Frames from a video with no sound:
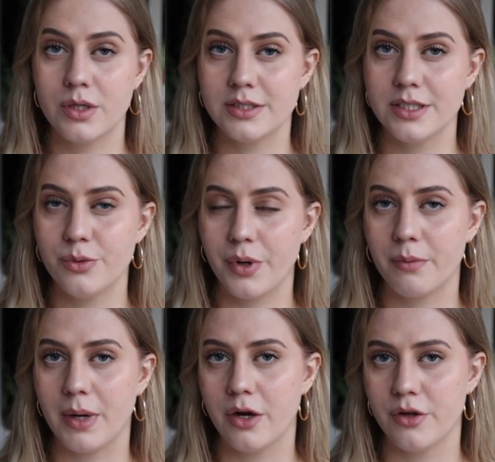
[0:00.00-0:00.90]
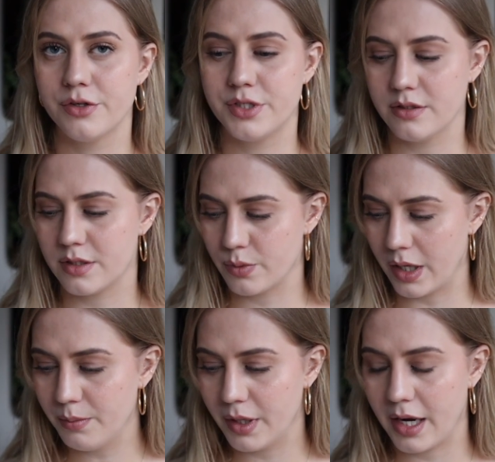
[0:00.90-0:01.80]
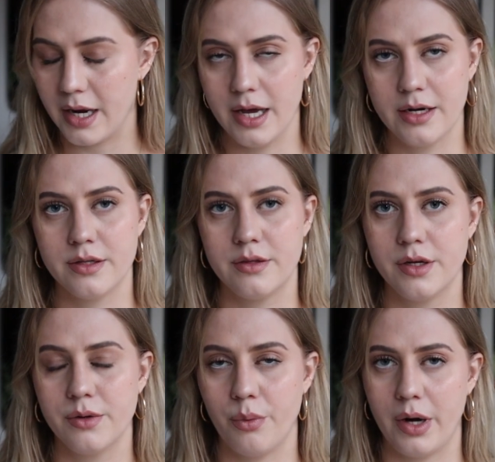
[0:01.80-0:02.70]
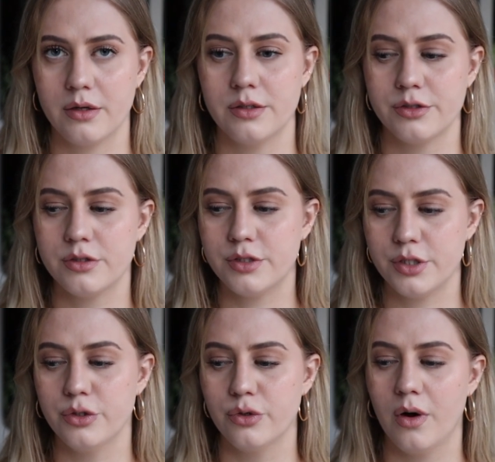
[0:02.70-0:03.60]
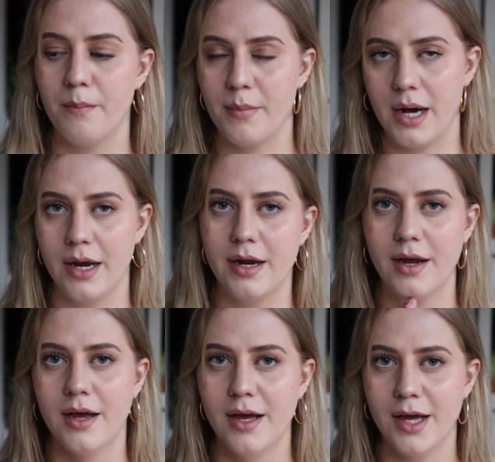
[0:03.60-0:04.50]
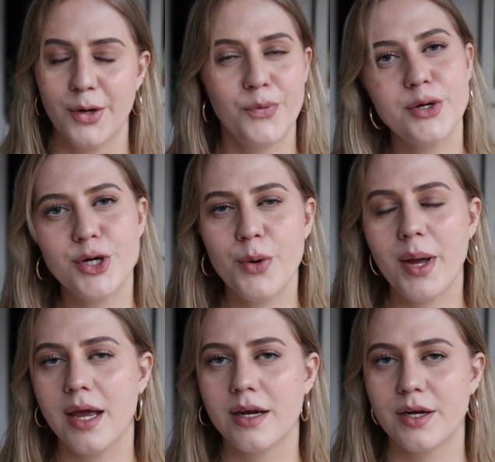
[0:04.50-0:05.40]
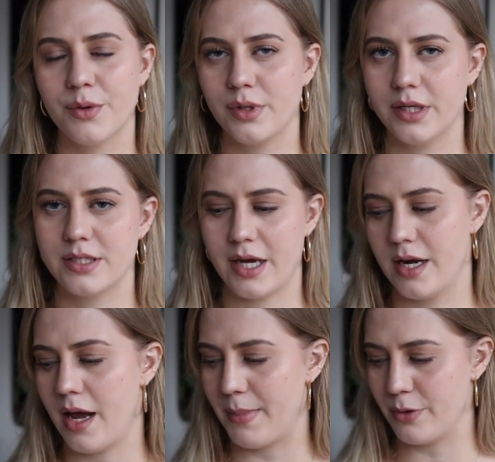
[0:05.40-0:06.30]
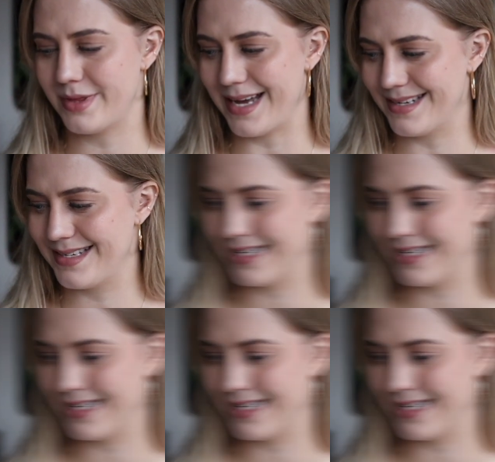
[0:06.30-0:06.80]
continue wearing my other jeans as well, but I added the Wranglers to my wardrobe and really excited about that.